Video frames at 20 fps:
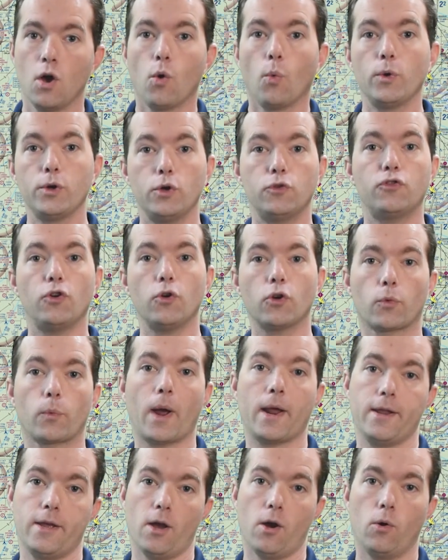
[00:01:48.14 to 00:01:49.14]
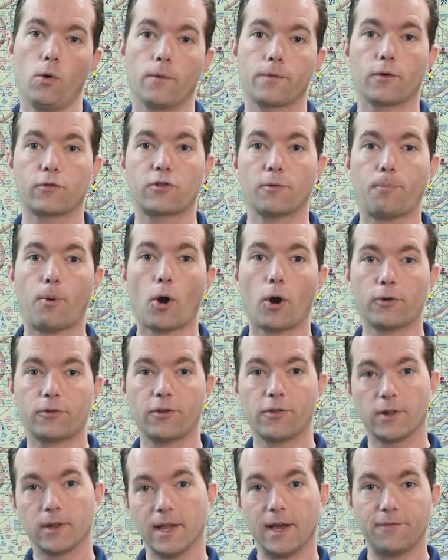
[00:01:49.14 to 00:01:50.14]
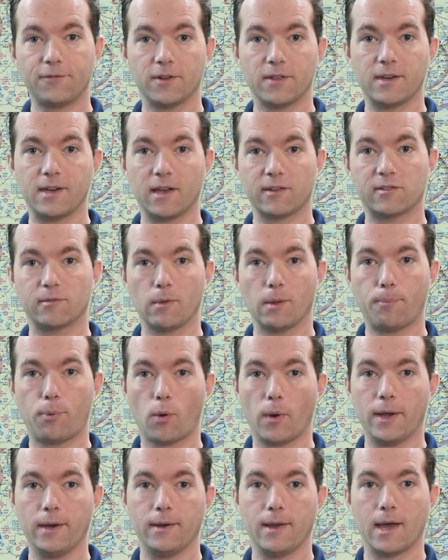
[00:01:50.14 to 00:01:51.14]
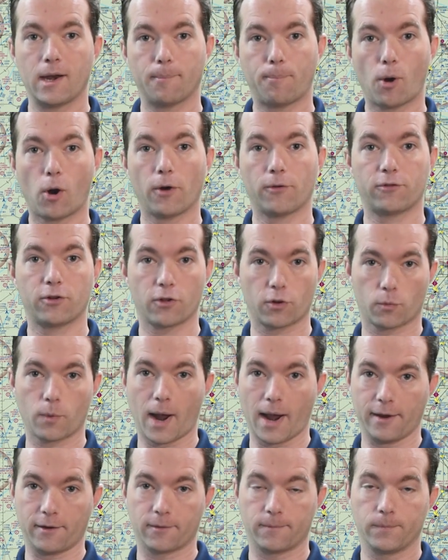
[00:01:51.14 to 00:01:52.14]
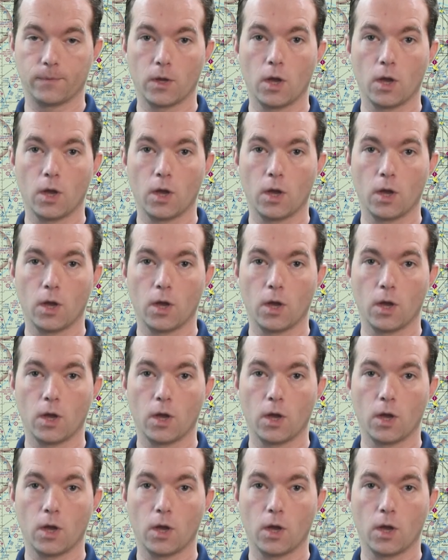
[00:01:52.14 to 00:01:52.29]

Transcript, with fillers: When you tune a radio, there's a part to the left of the decimal point and a part to the right.